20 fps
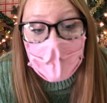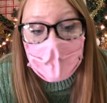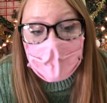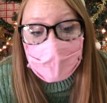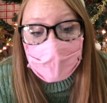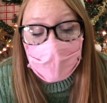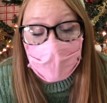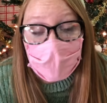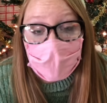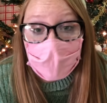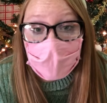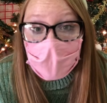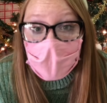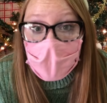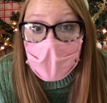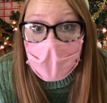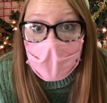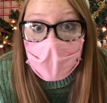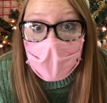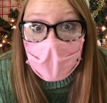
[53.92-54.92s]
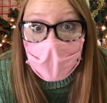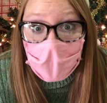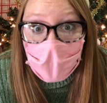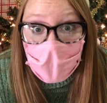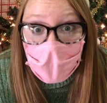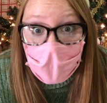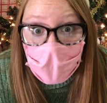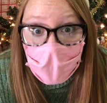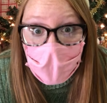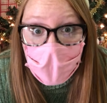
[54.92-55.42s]
So we're learning about letter
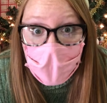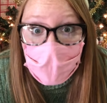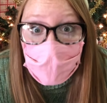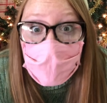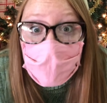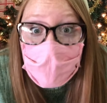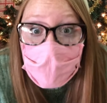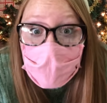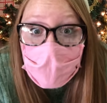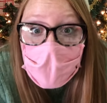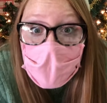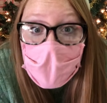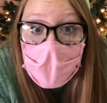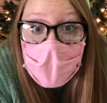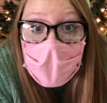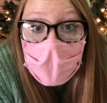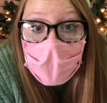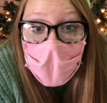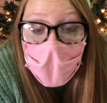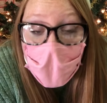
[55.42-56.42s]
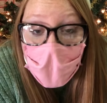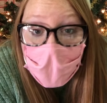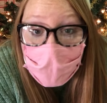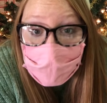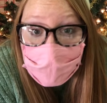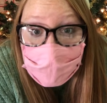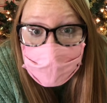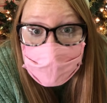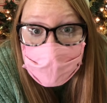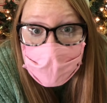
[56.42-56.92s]
O and we're learning about
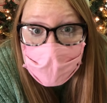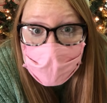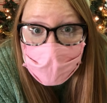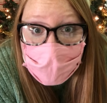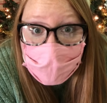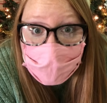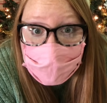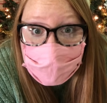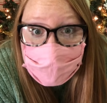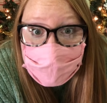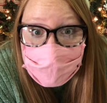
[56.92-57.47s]
holidays.